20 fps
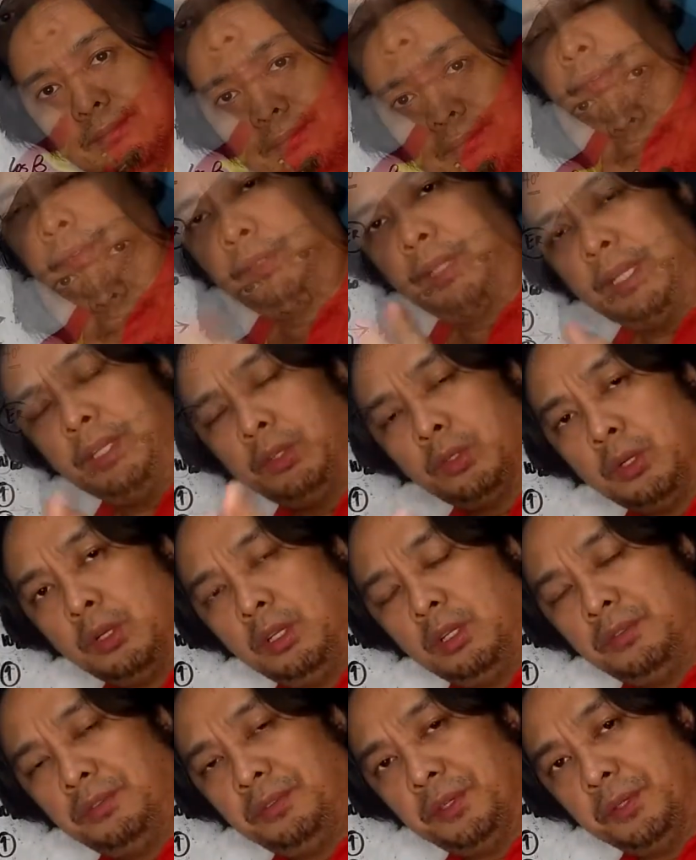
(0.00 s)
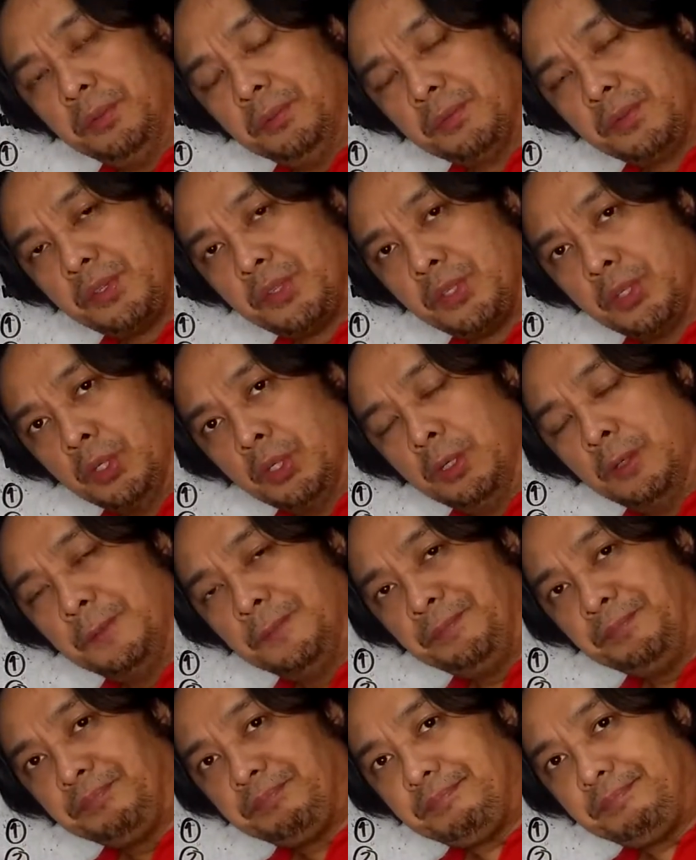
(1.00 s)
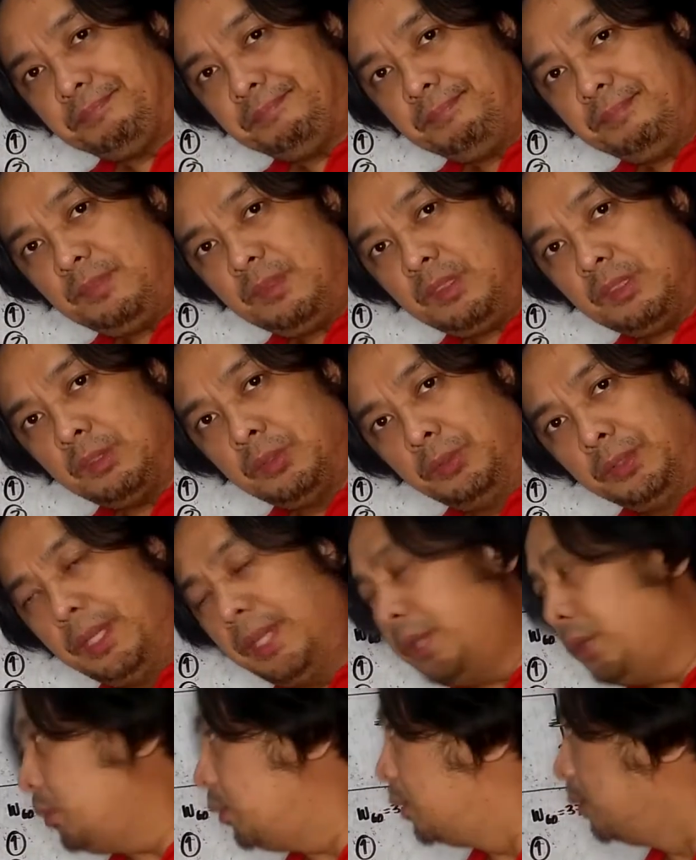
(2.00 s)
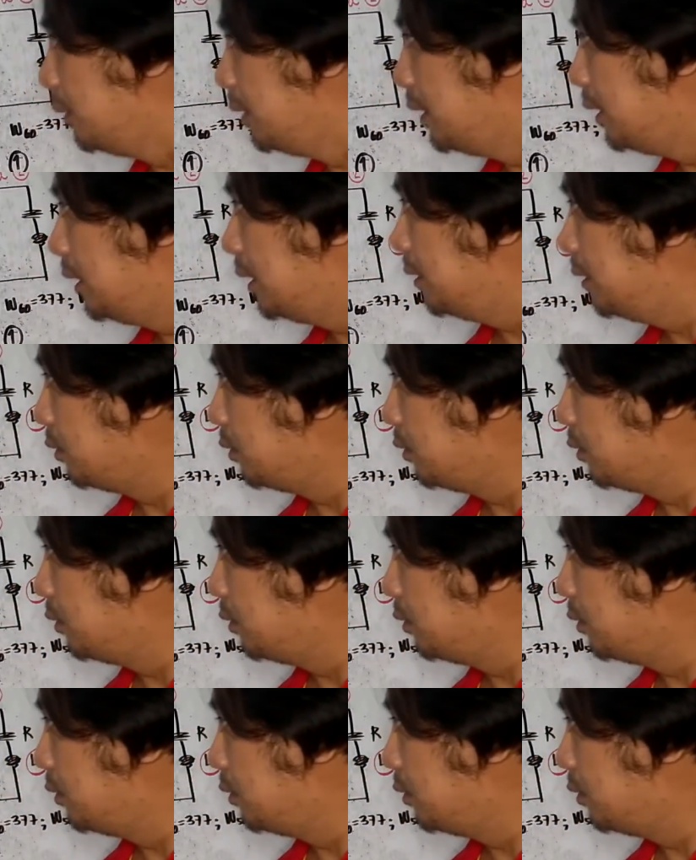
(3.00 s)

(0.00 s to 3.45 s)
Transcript: Good day to all of you. So Today we will uh,